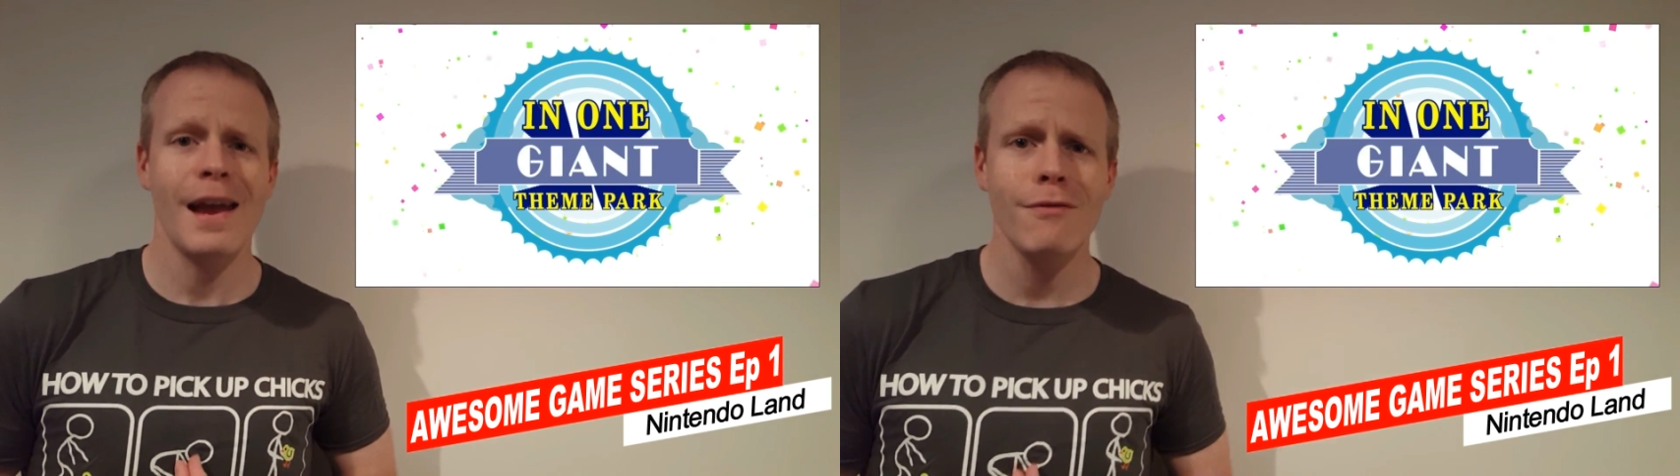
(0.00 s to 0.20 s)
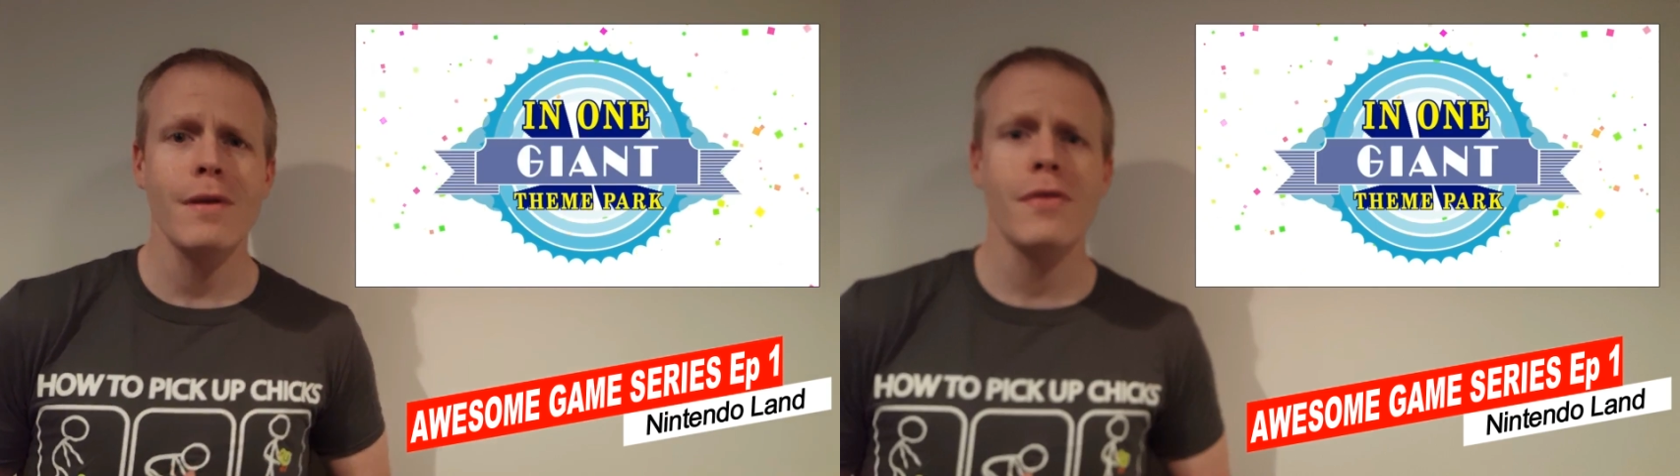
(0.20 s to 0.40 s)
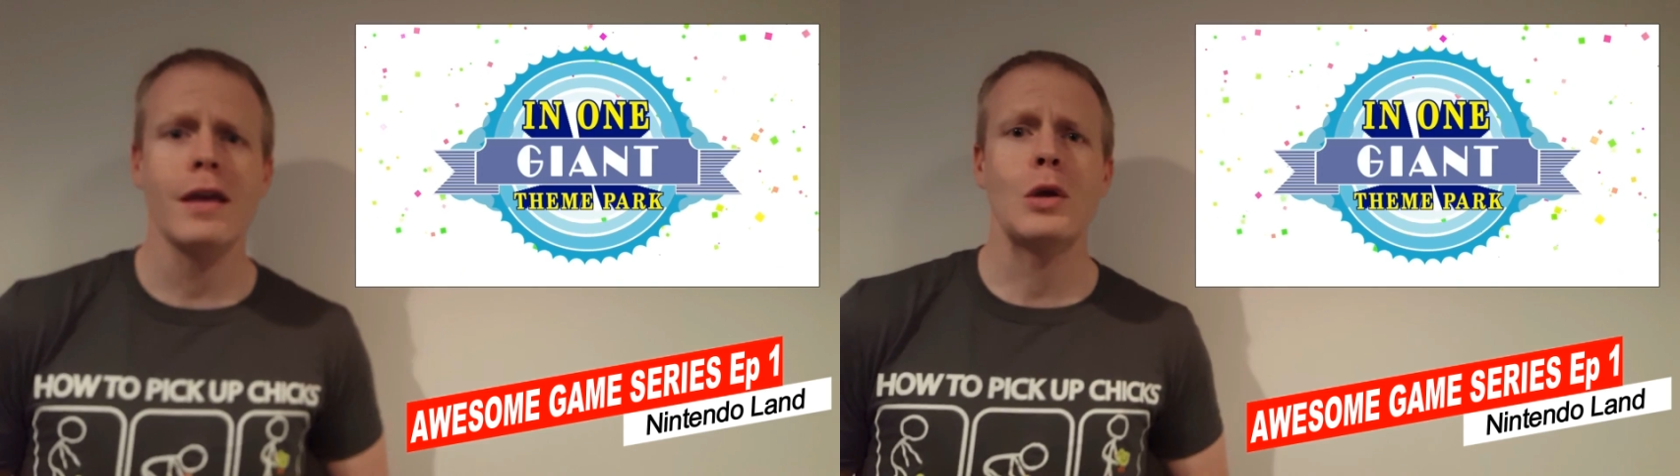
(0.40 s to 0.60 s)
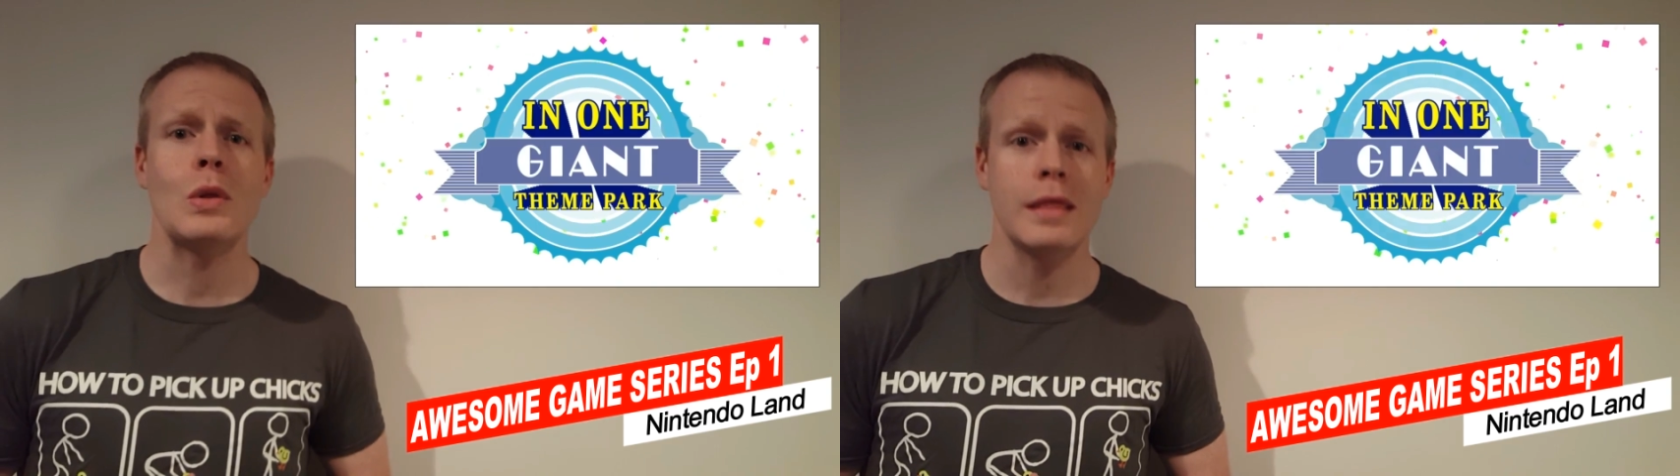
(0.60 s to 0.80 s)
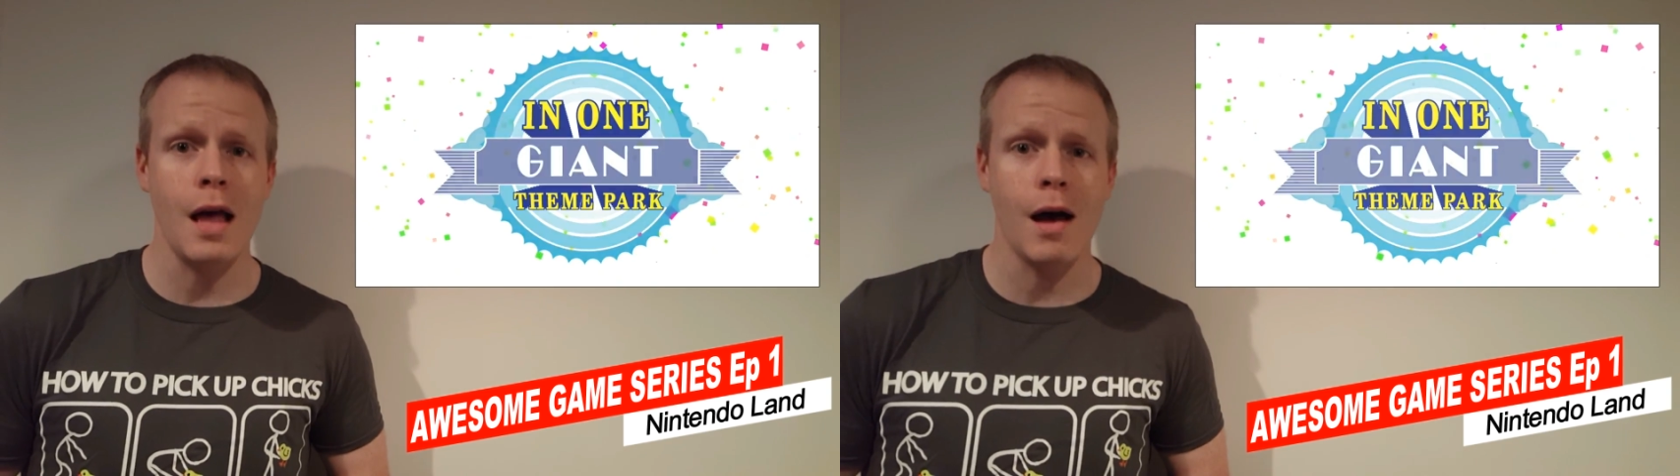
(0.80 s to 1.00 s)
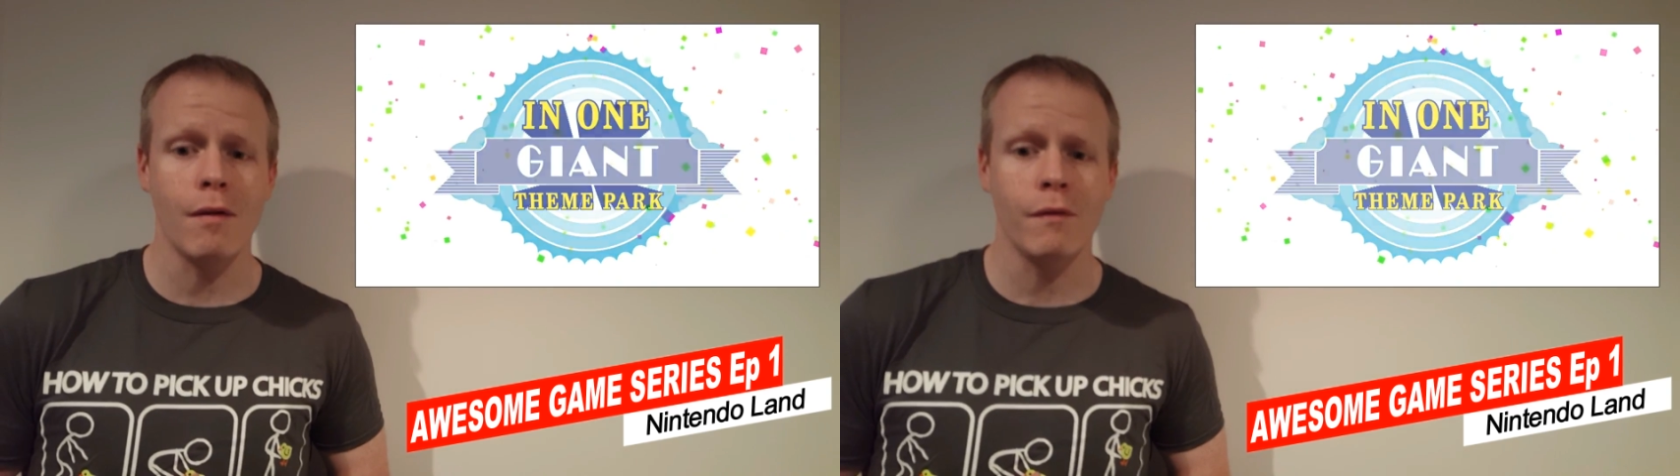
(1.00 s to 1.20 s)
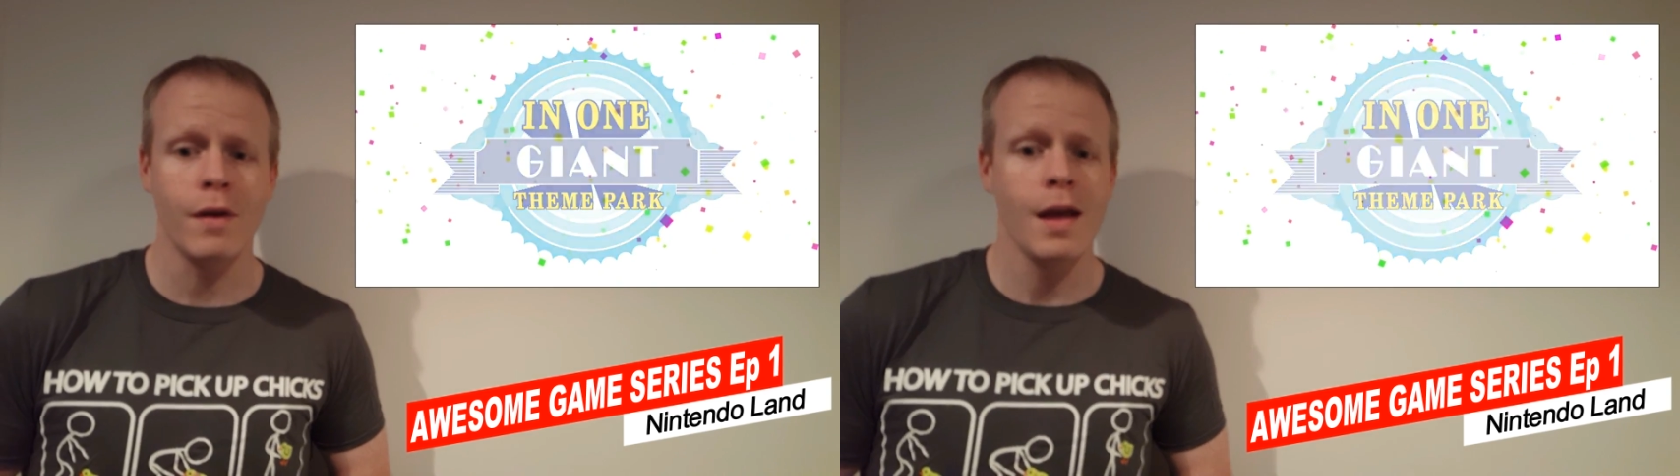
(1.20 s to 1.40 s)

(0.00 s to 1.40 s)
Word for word: everything you love